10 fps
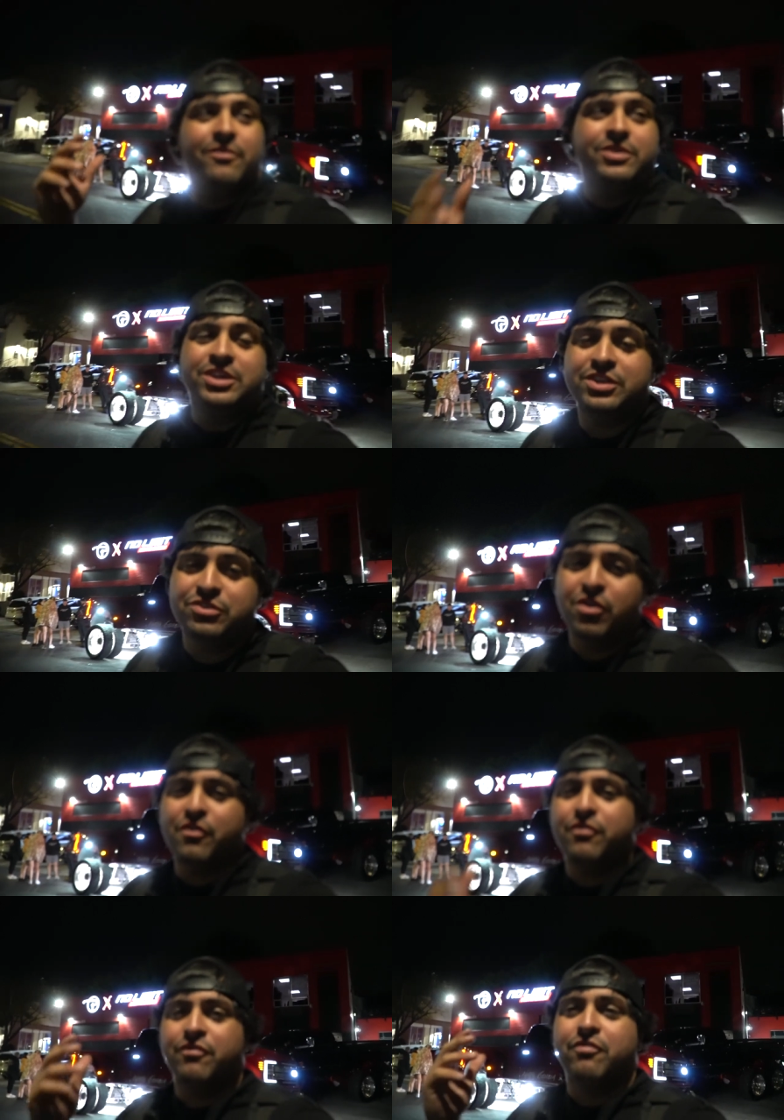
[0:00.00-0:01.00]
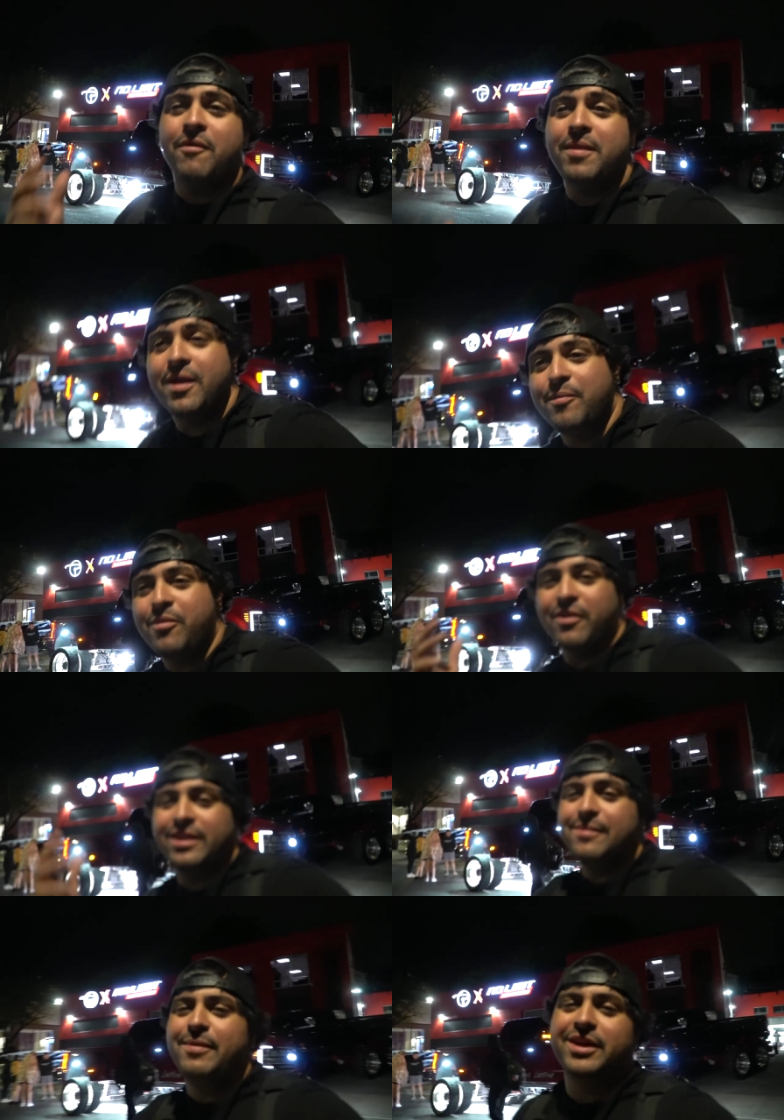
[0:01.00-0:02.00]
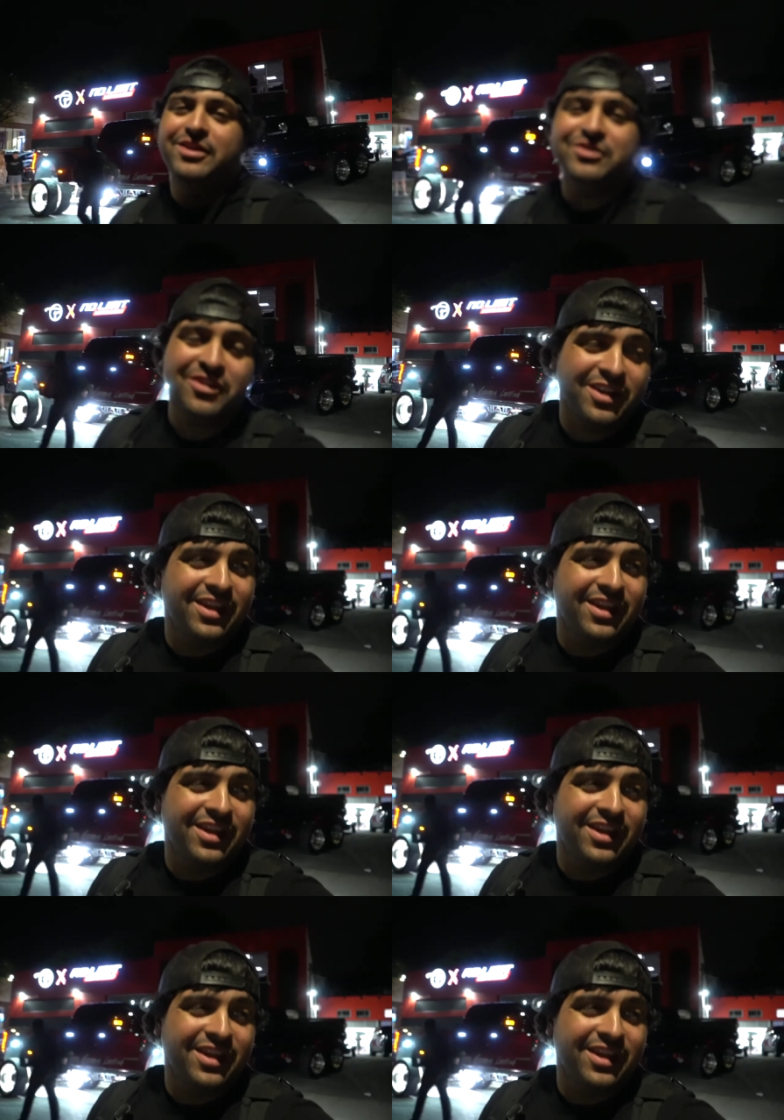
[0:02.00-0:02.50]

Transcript: We just drove from the airport in the bed of the truck.